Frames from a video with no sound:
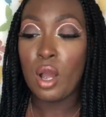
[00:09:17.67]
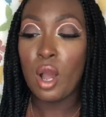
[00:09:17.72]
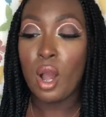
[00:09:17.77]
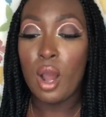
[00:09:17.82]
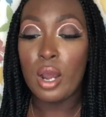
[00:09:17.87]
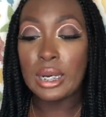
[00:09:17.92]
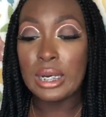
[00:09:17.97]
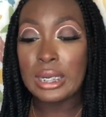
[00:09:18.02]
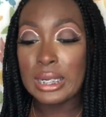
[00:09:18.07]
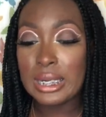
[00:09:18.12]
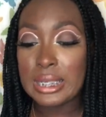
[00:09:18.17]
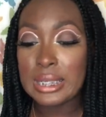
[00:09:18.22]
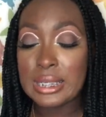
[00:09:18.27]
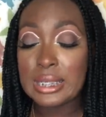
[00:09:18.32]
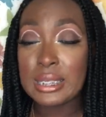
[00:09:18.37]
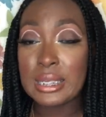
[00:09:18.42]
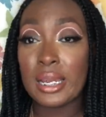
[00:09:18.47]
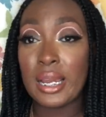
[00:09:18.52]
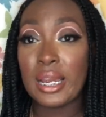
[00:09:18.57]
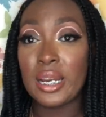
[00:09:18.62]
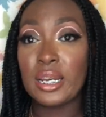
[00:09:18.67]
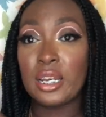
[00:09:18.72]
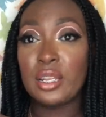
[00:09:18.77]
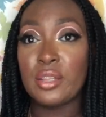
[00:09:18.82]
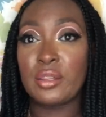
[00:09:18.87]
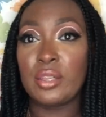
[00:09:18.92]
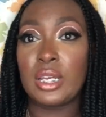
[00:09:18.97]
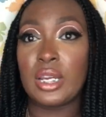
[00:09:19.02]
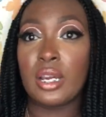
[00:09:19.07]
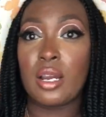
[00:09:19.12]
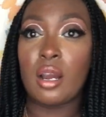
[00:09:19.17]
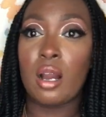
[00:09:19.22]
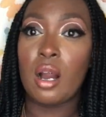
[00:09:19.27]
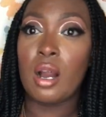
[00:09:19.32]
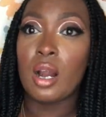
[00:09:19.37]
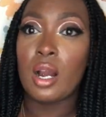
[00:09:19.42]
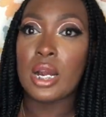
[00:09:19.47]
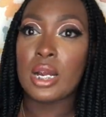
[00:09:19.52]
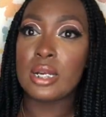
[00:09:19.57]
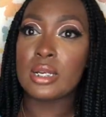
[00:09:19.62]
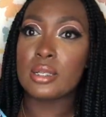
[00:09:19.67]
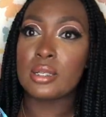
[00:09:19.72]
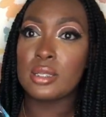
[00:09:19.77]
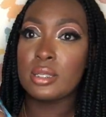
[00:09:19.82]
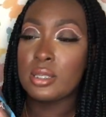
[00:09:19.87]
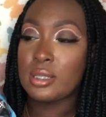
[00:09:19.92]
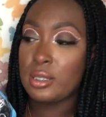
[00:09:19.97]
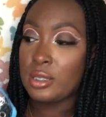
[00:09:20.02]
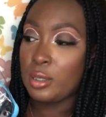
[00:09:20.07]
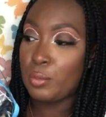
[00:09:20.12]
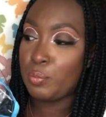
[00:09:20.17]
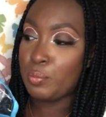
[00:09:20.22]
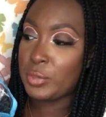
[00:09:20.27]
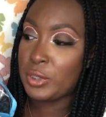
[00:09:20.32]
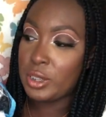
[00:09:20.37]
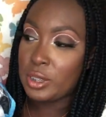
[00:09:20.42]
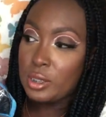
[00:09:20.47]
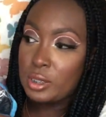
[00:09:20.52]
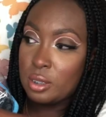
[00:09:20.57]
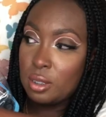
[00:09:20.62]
On the inside, there are zips